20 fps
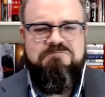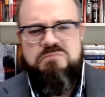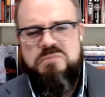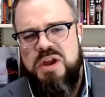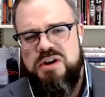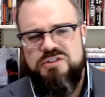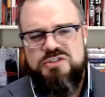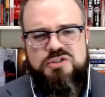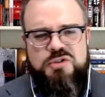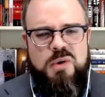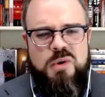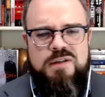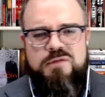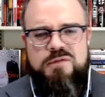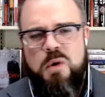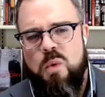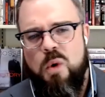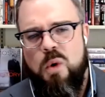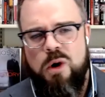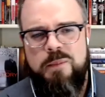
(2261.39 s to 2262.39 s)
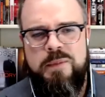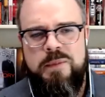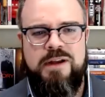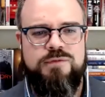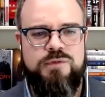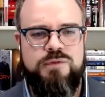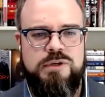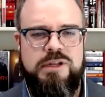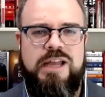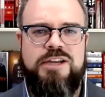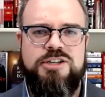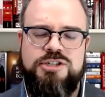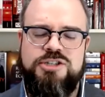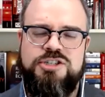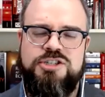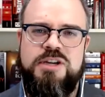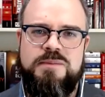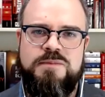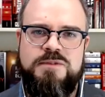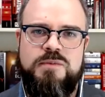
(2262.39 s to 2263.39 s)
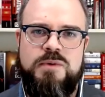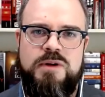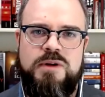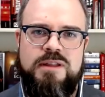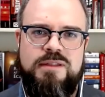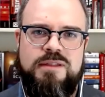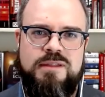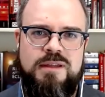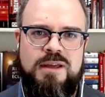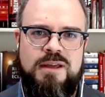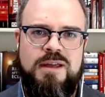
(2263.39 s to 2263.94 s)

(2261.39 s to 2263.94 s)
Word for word: there's sort of a warming of relationships with